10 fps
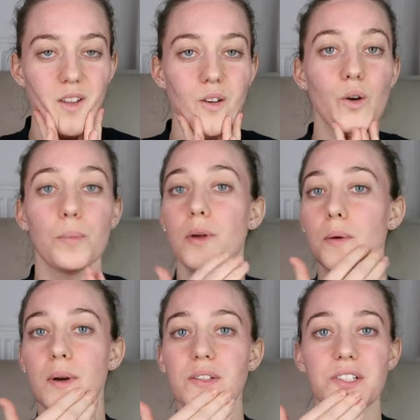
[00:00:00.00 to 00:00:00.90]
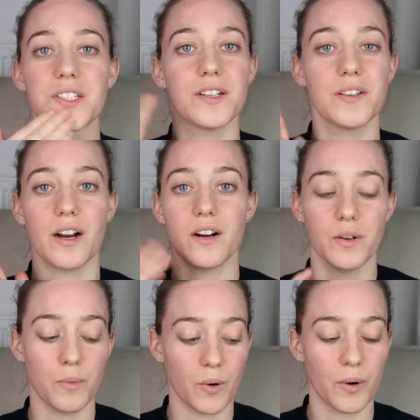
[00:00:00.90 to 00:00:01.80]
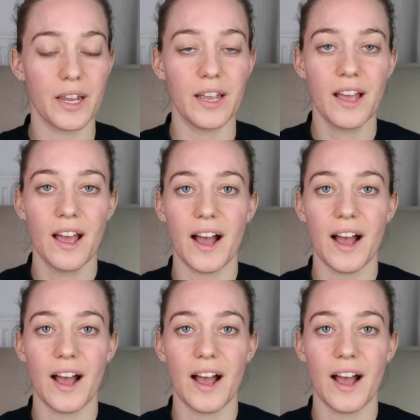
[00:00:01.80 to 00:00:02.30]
The old blog posts are still there, don't worry.